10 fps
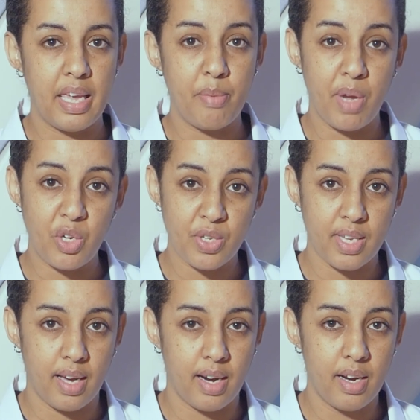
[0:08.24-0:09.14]
images
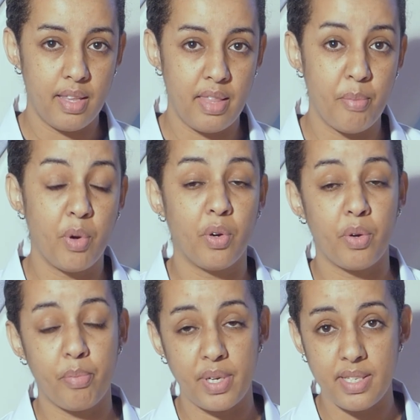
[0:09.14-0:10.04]
are, the more
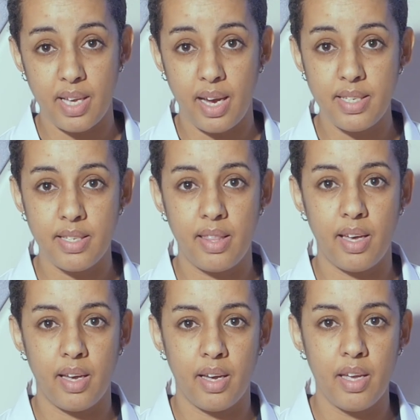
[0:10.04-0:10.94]
precise
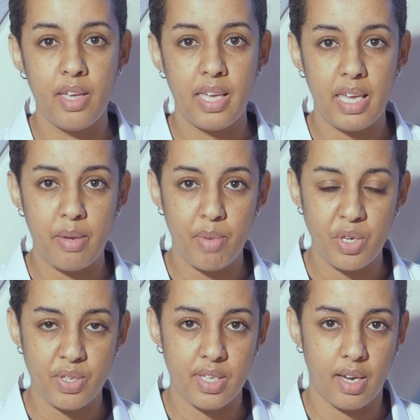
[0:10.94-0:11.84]
the
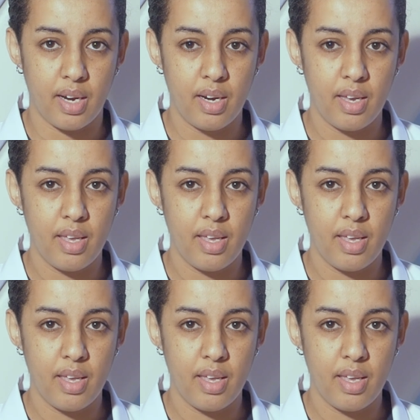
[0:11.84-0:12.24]
images are.